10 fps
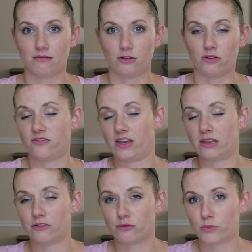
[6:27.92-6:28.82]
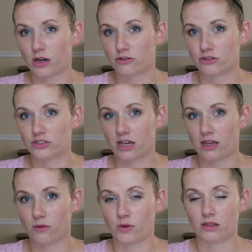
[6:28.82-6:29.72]
good feeling from Dr.
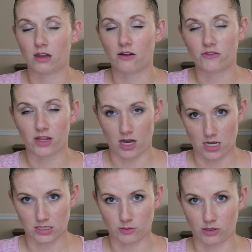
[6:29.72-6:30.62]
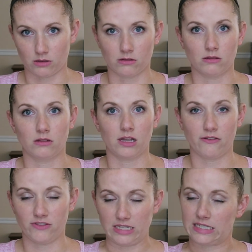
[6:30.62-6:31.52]
Chang. We loved the hospital,
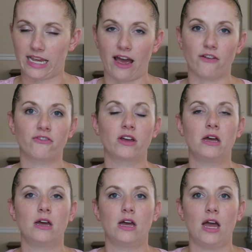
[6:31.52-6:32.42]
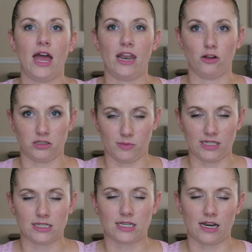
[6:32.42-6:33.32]
loved the staff, and
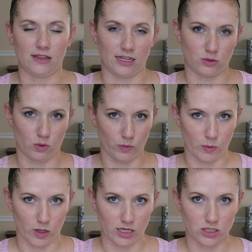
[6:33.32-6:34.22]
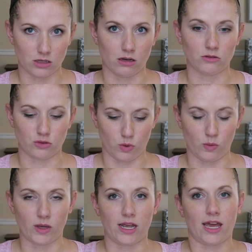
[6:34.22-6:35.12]
ultimately decided that's where we wanted to go. So we
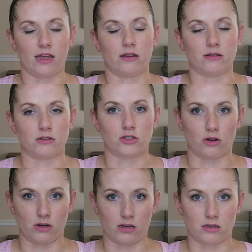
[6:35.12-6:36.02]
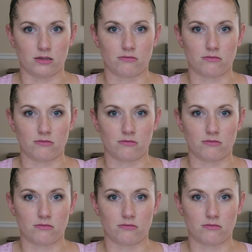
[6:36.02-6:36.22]
went ahead and started